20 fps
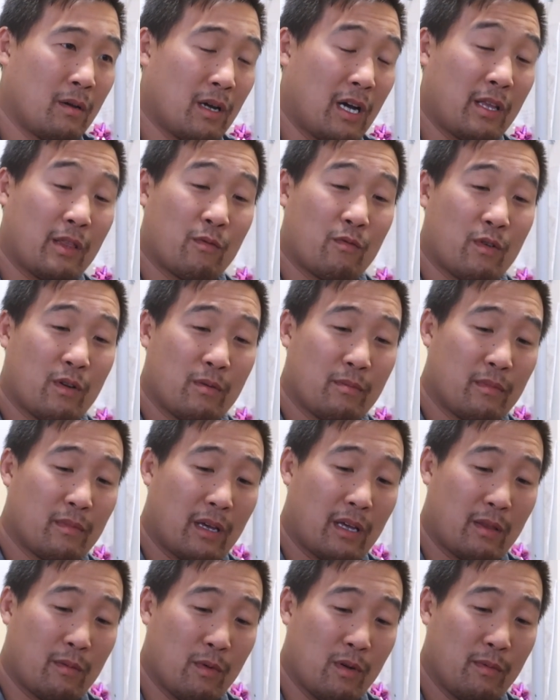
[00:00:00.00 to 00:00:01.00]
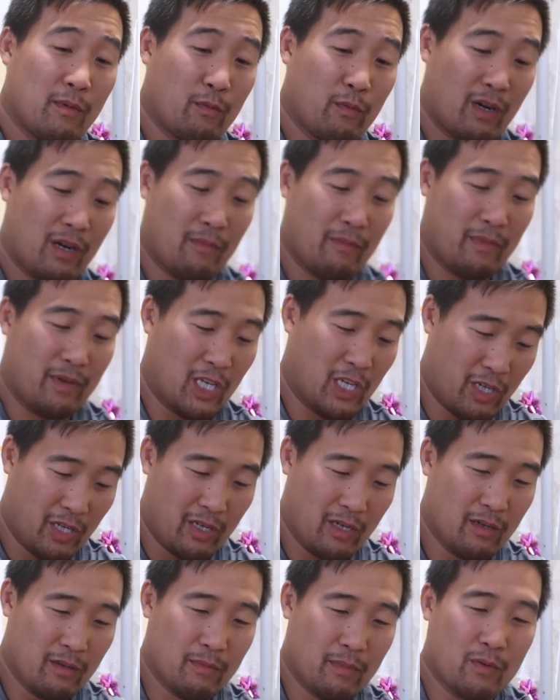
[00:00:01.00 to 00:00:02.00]
At the moment when I'm
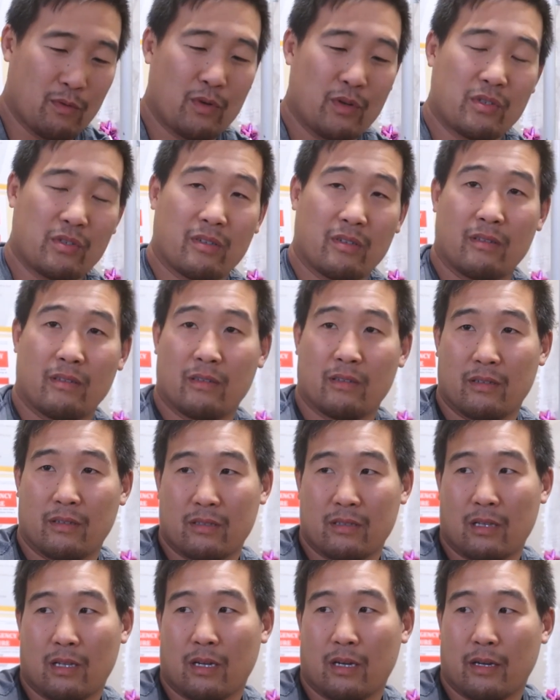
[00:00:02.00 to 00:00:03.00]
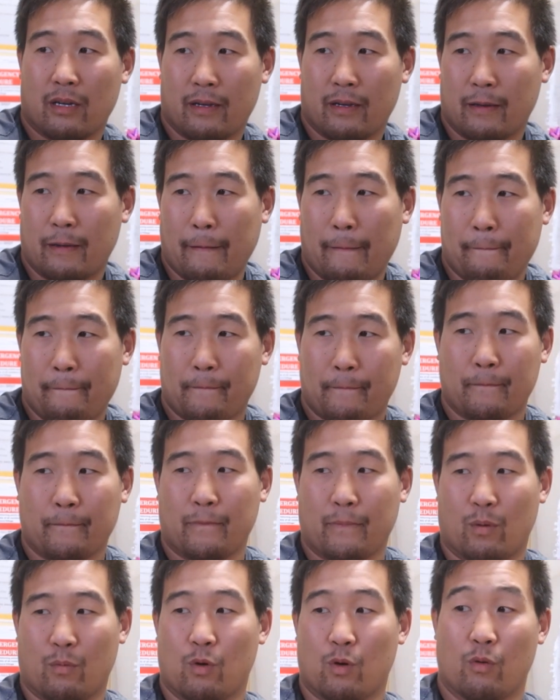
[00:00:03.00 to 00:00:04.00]
here, my routine is like,
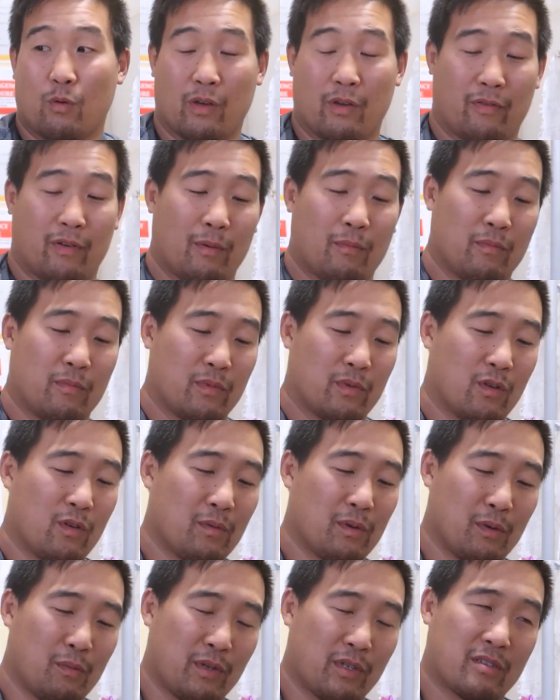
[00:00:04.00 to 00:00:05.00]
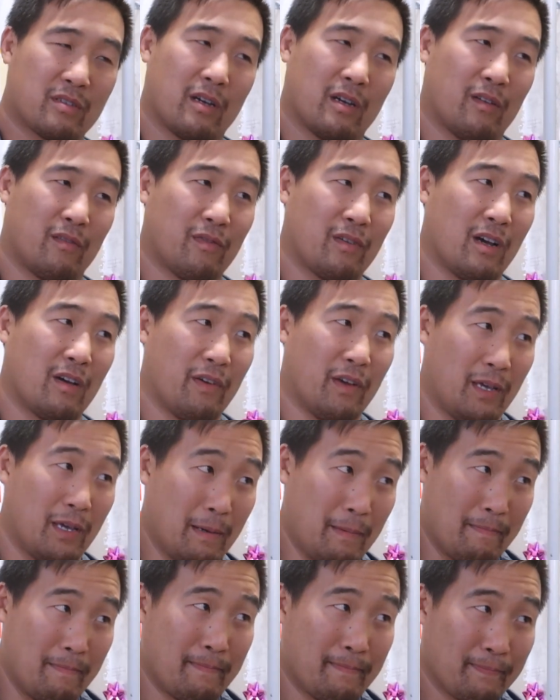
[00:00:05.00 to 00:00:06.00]
well, if I'm normally we start at 5
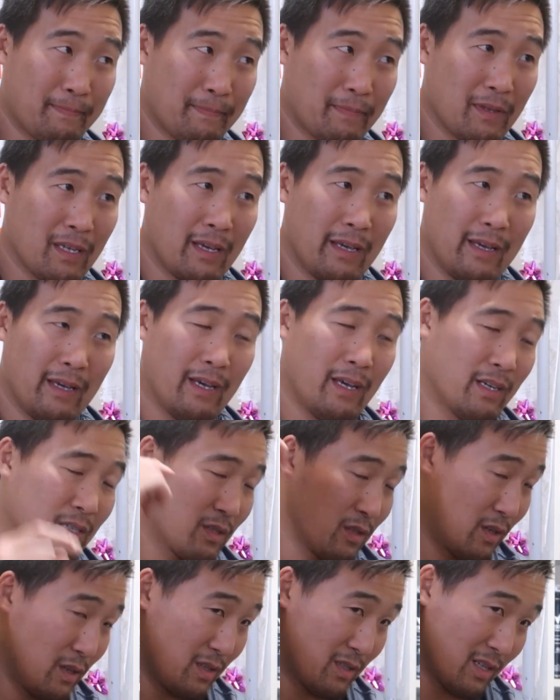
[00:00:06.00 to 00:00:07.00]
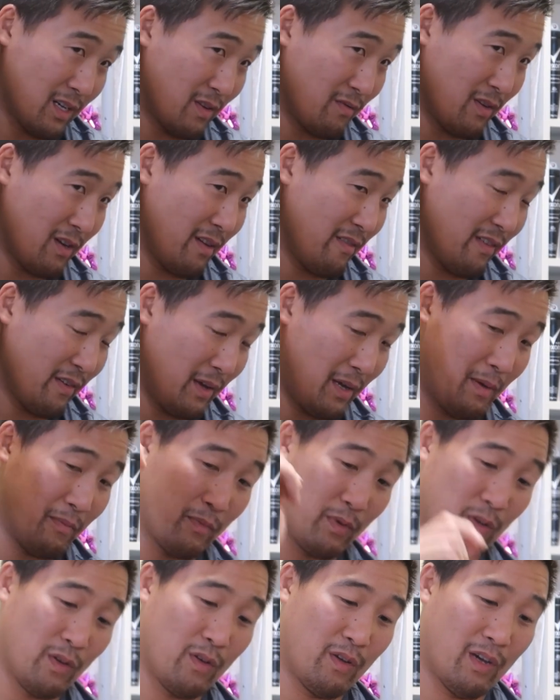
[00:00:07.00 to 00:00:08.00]
a.m. So starting 5
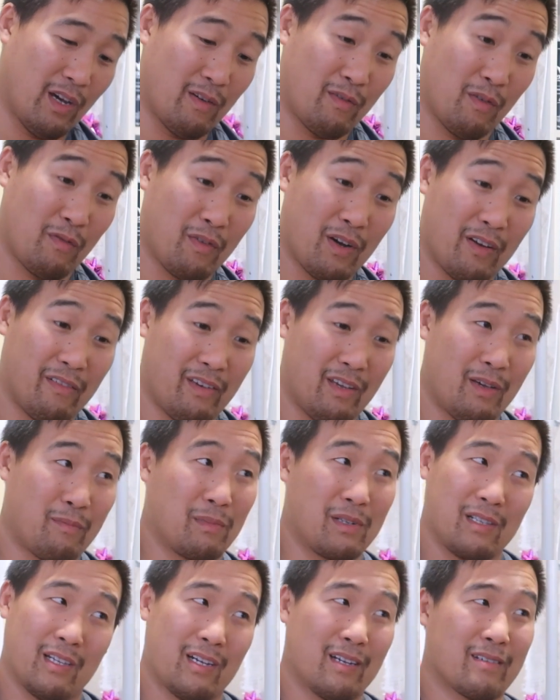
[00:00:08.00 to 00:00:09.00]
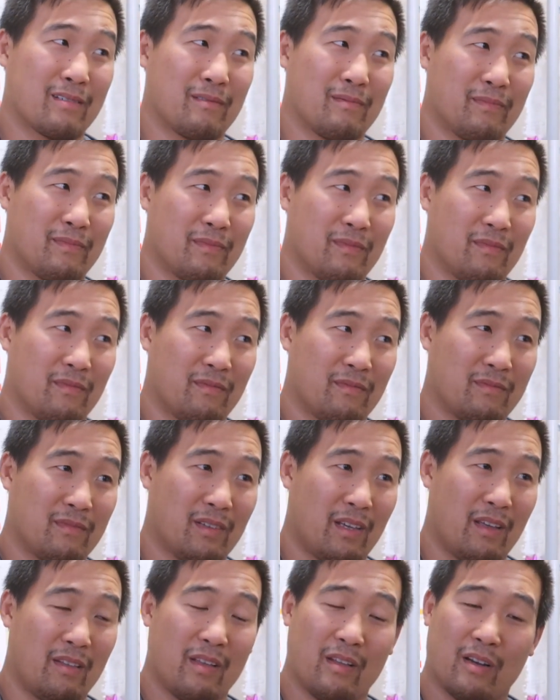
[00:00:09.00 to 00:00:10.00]
a.m. you have a 5 a.m. class,
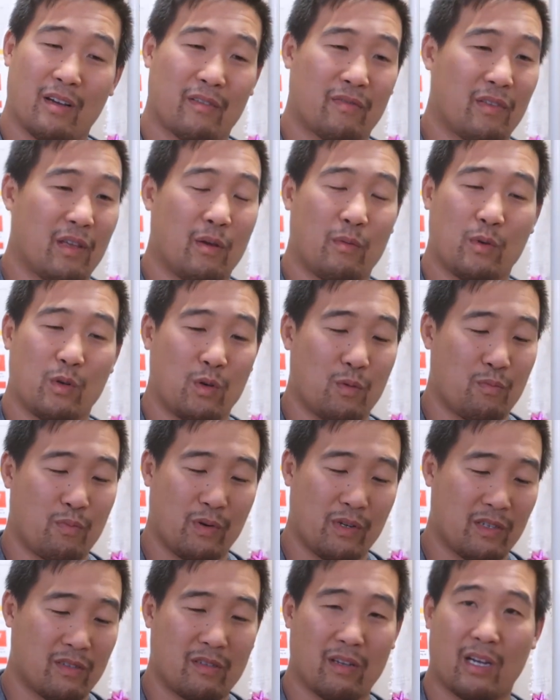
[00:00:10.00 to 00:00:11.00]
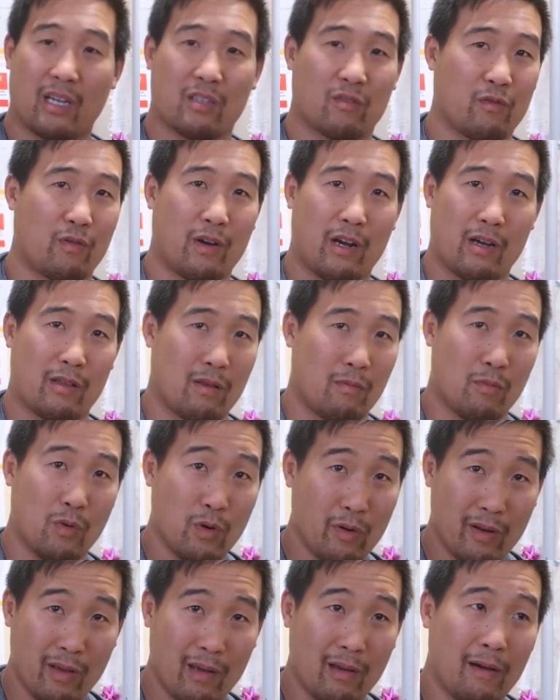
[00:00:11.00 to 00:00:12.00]
and then after that we do pre-start throughout the
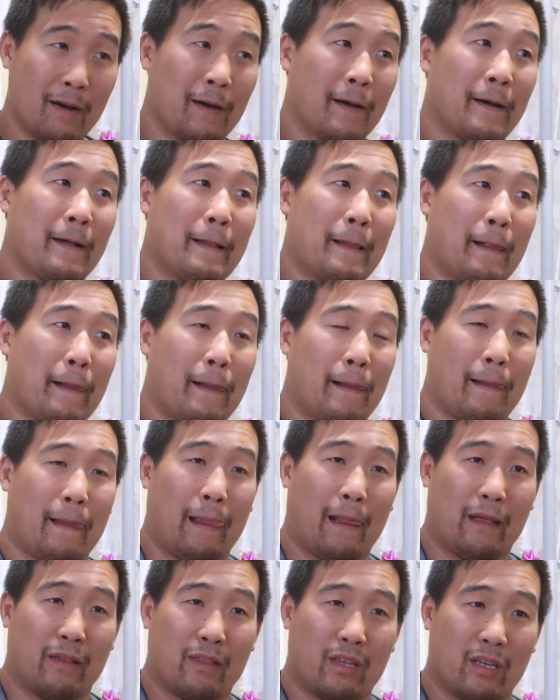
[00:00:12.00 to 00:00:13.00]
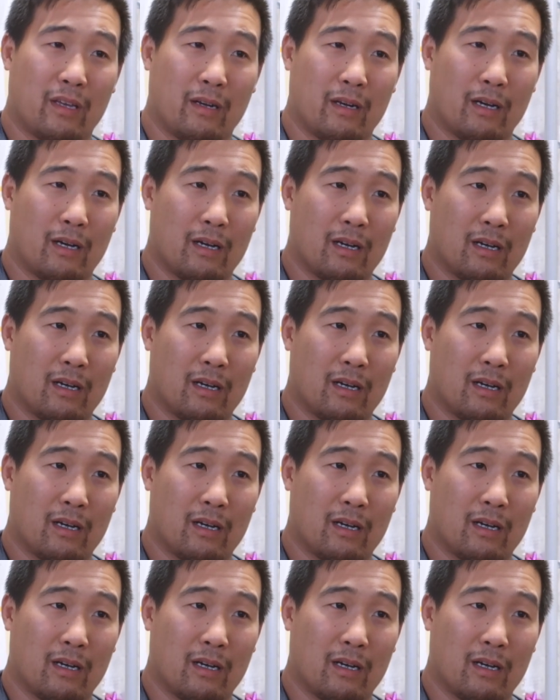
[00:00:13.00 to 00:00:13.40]
morning, and then